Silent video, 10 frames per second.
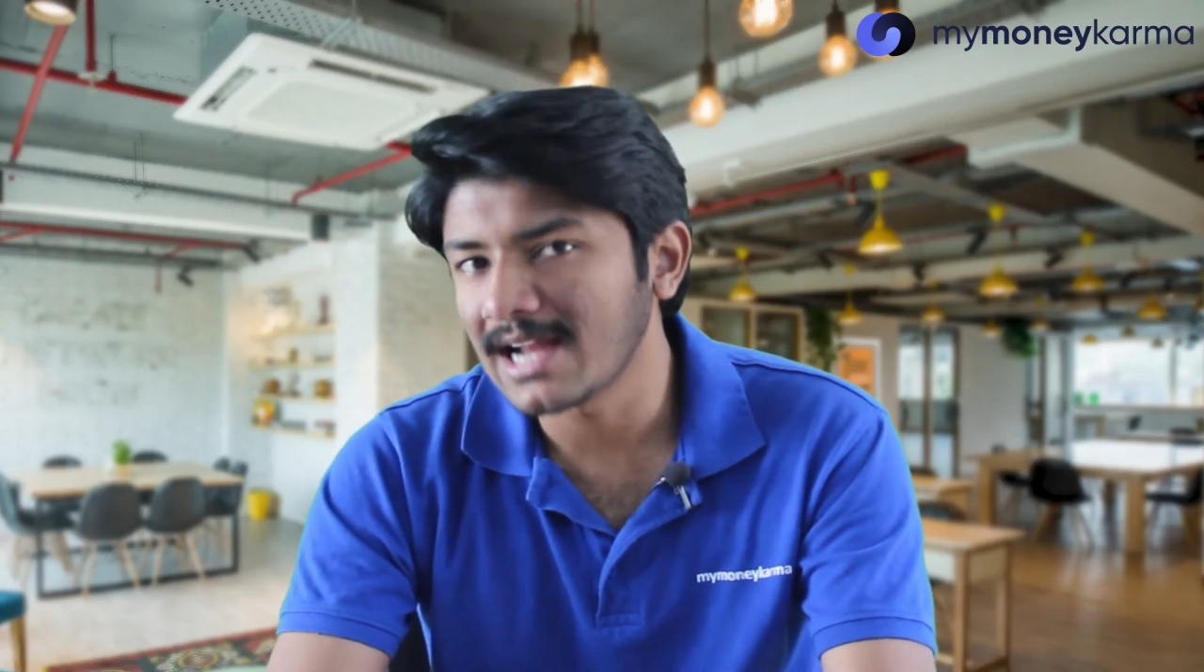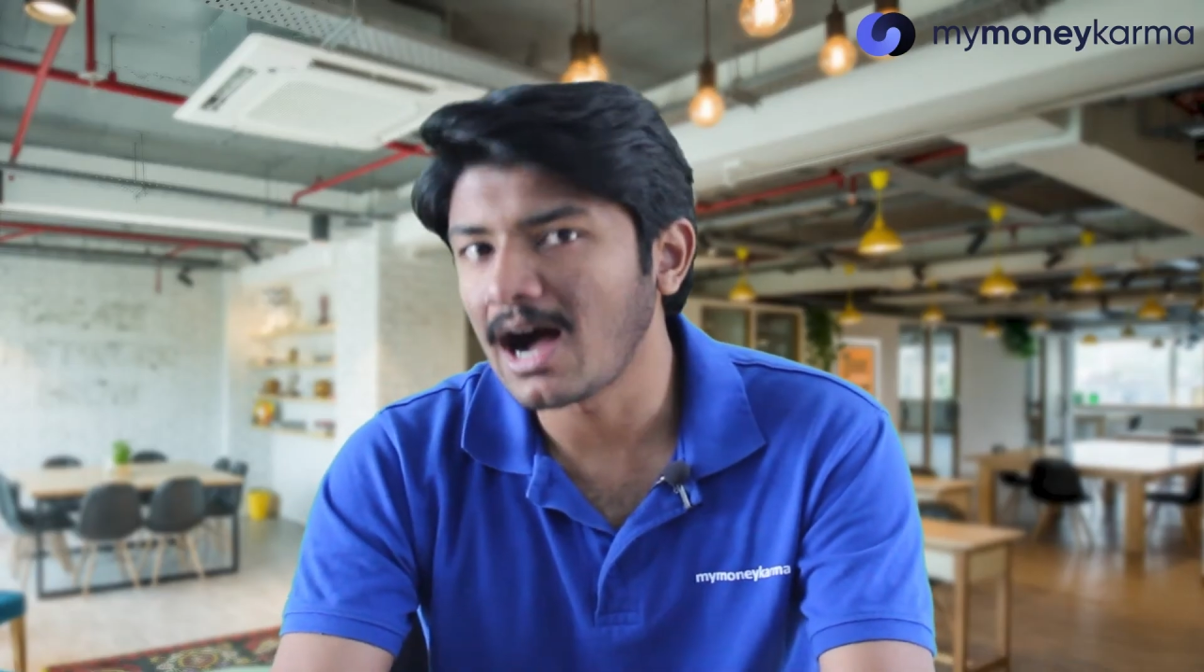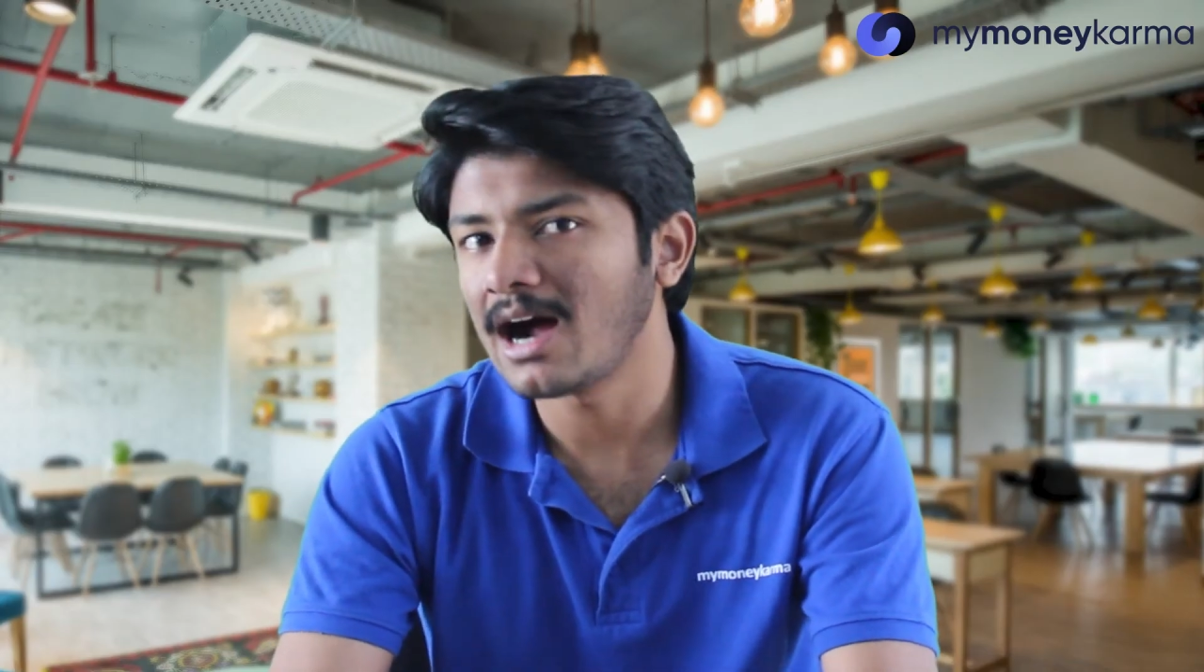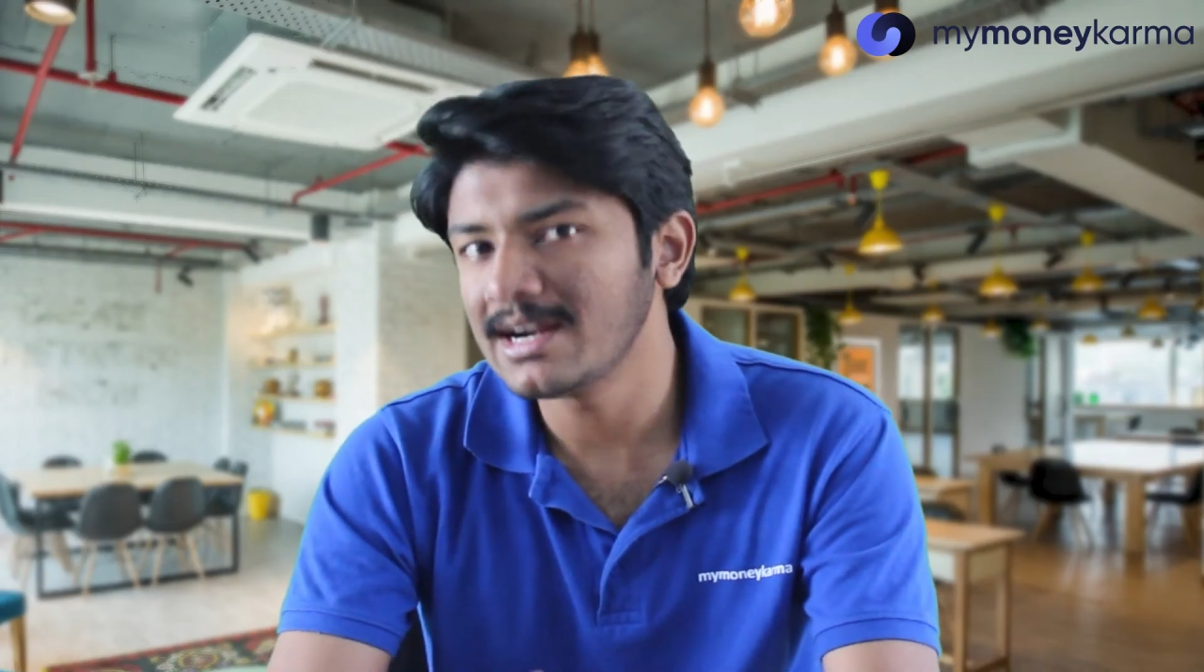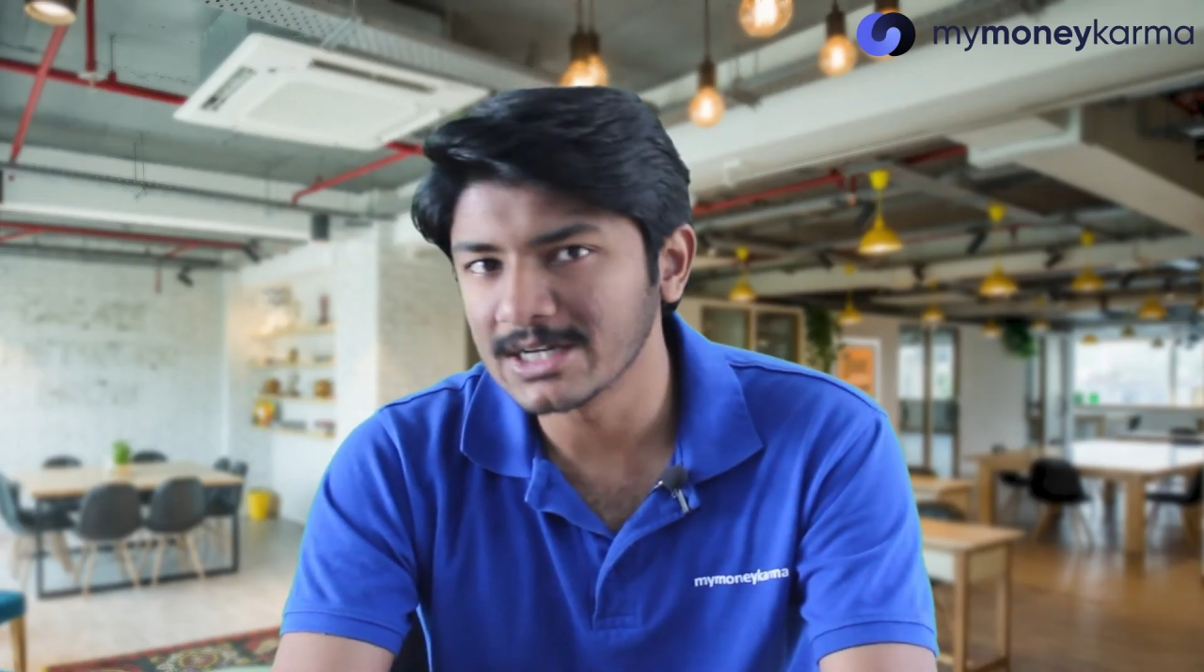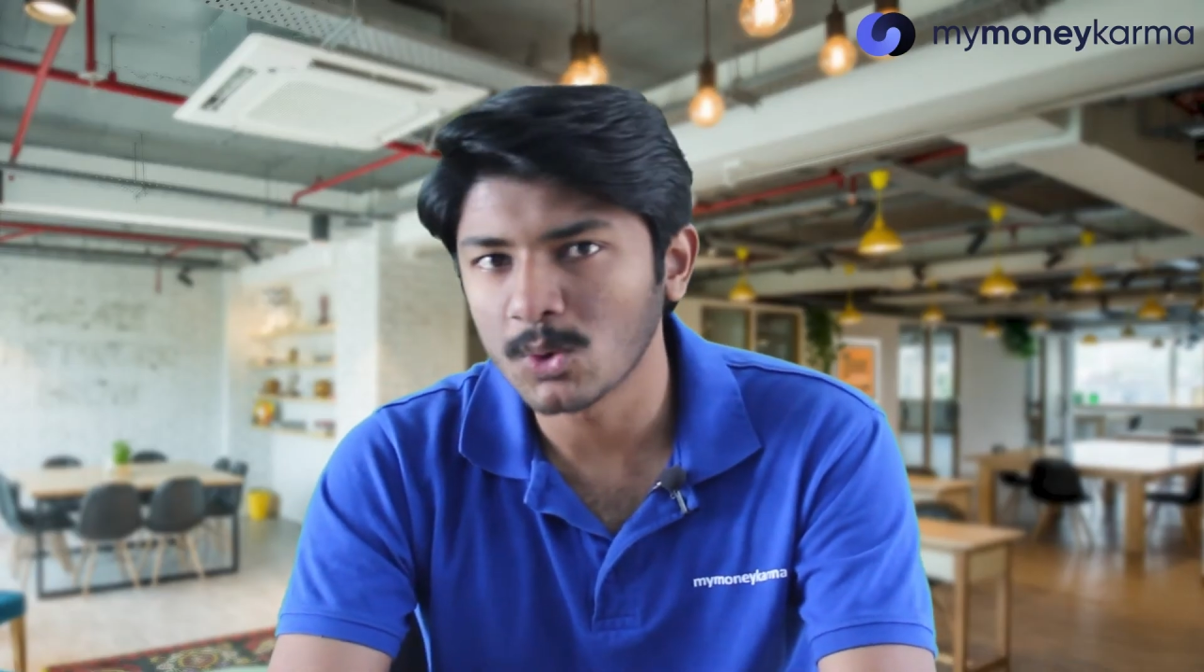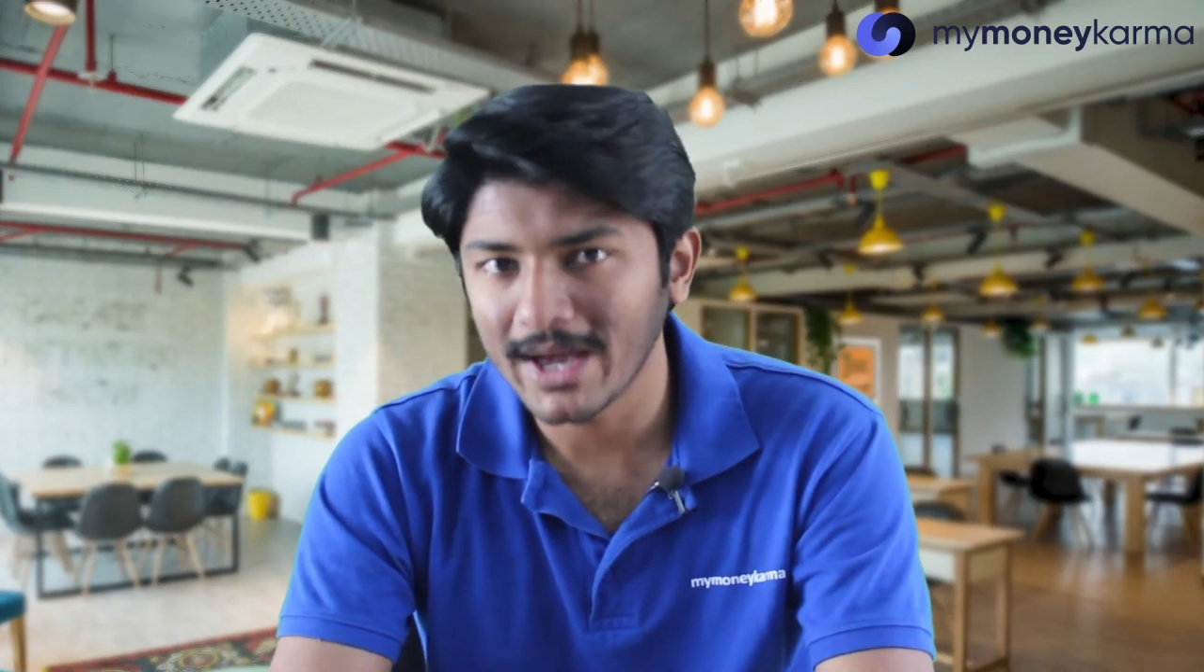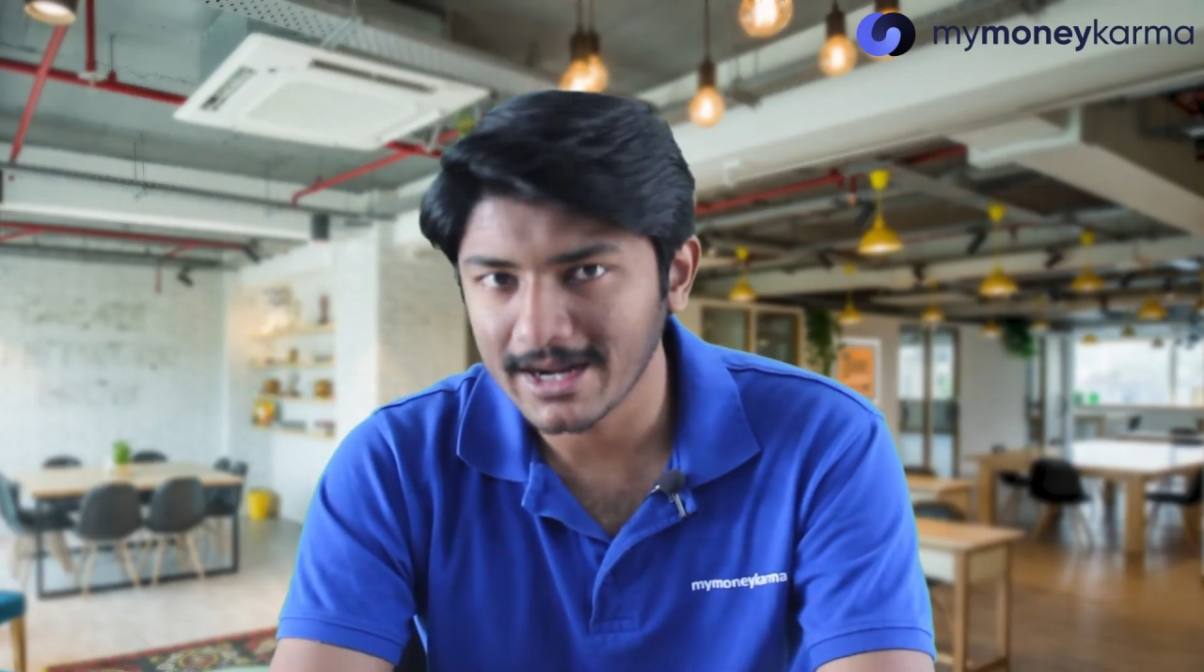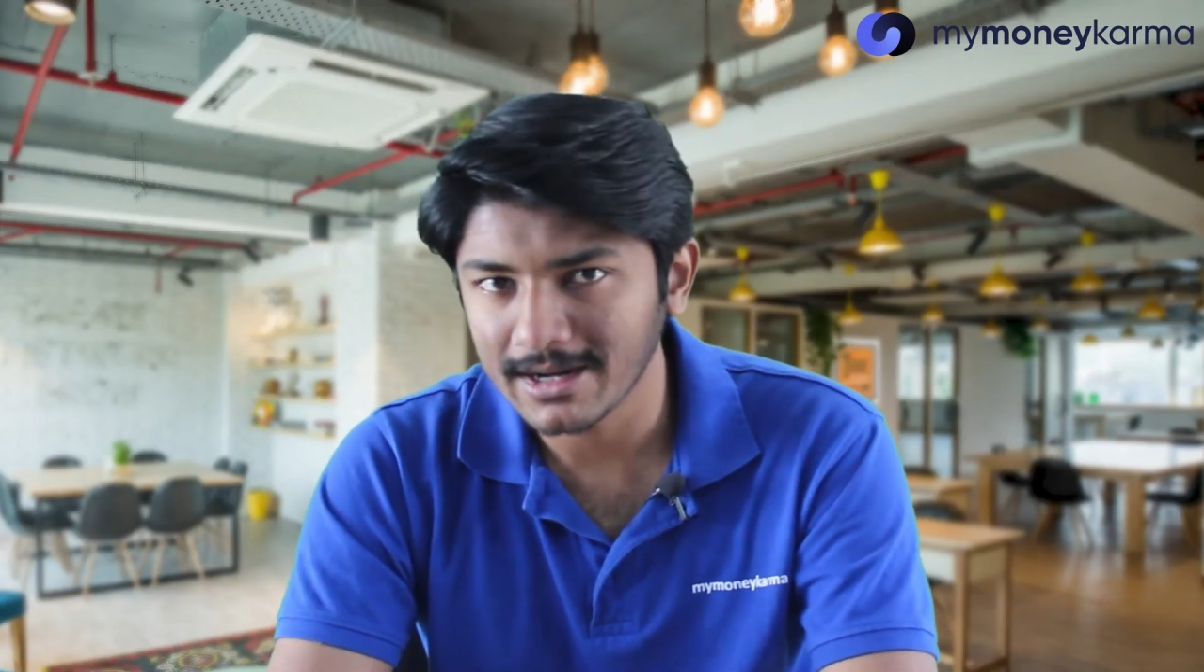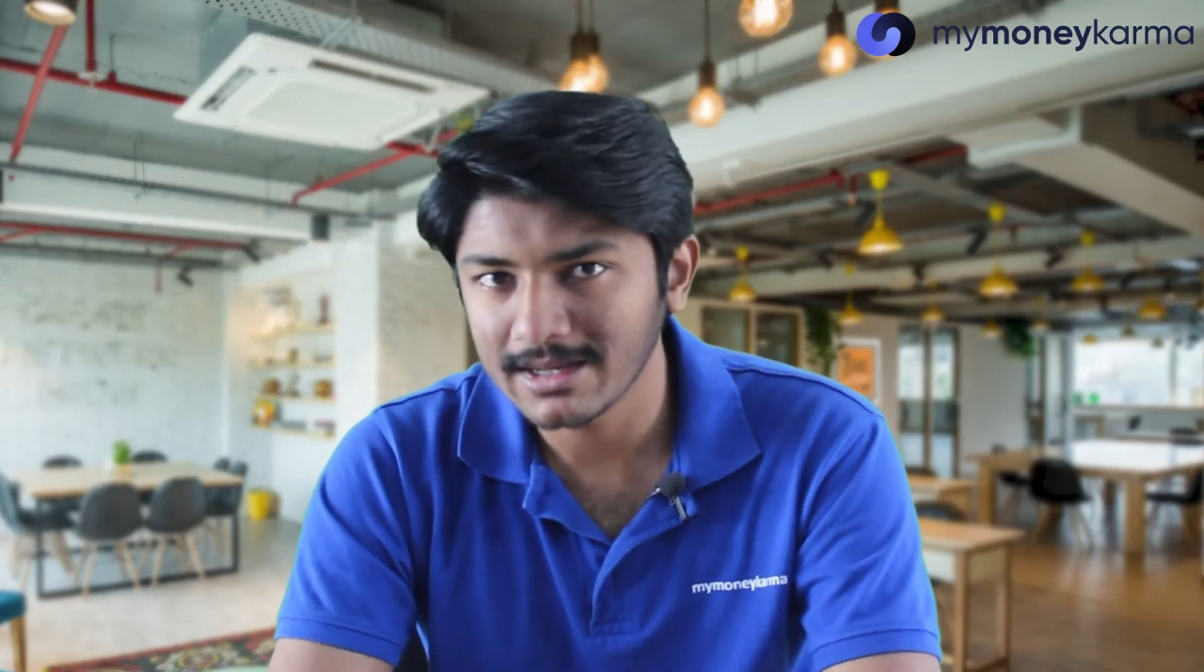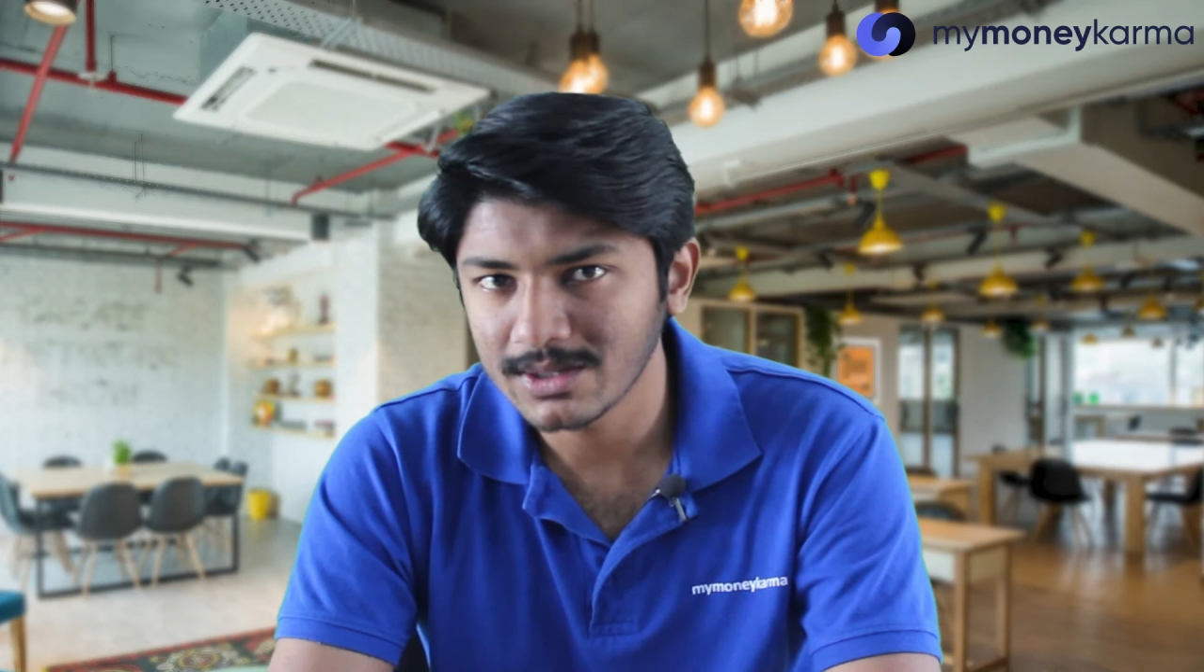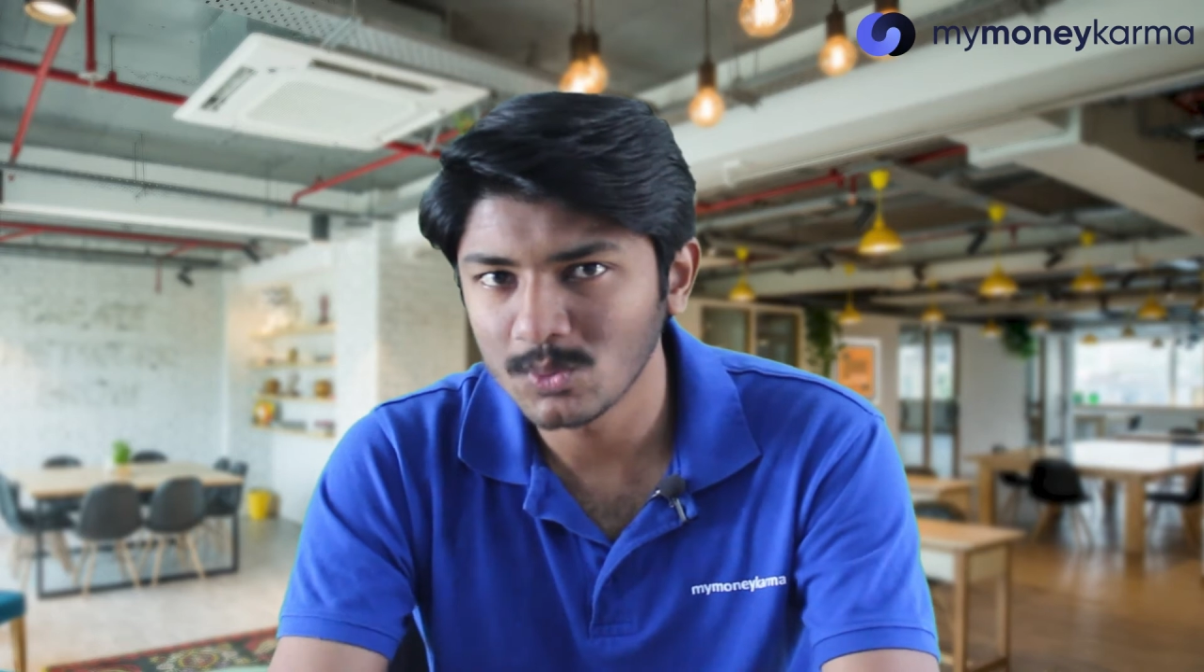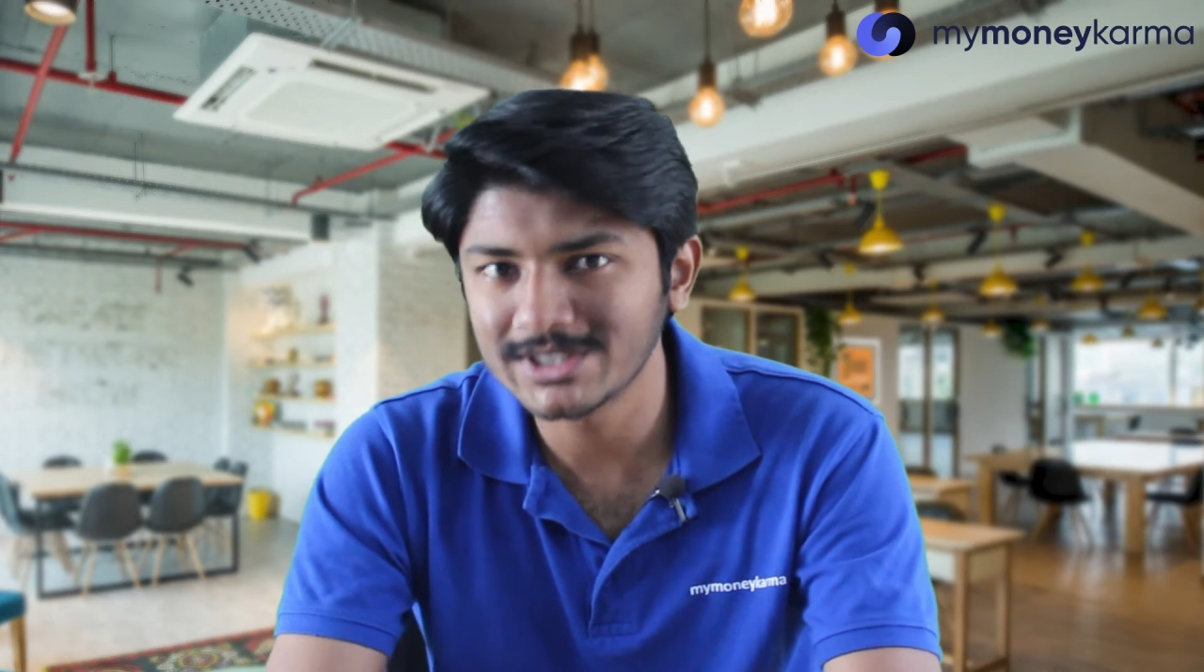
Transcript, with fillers: in a hard inquiry,